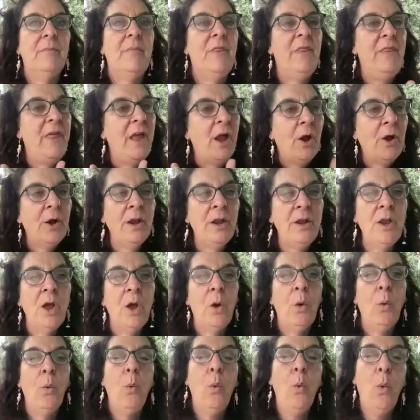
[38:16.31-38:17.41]
They're going to
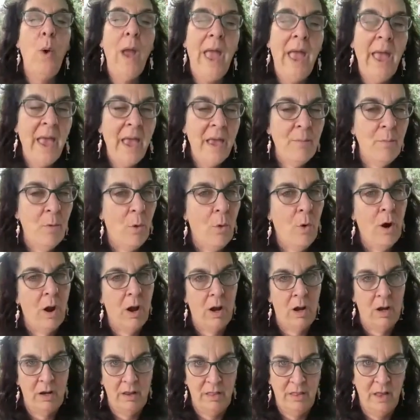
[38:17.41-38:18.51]
know way
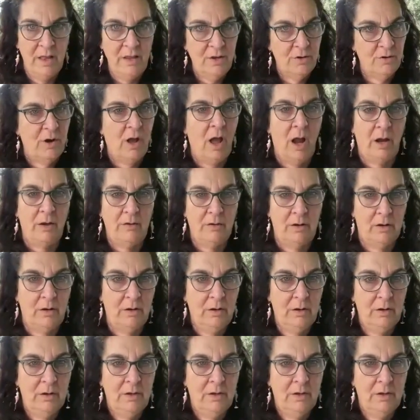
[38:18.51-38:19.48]
more than your doctor,